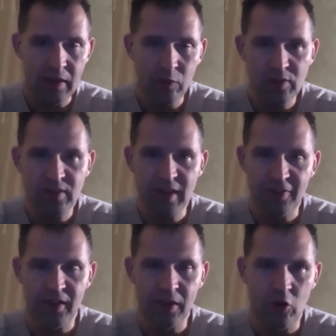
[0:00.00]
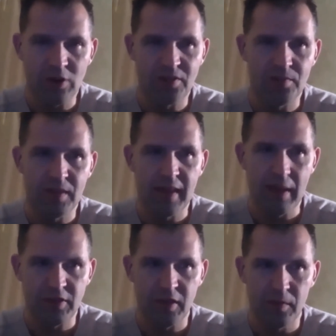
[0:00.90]
He was definitely a horse to me
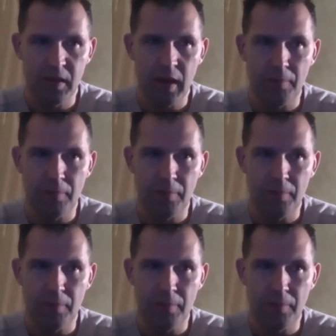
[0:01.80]
that was going to be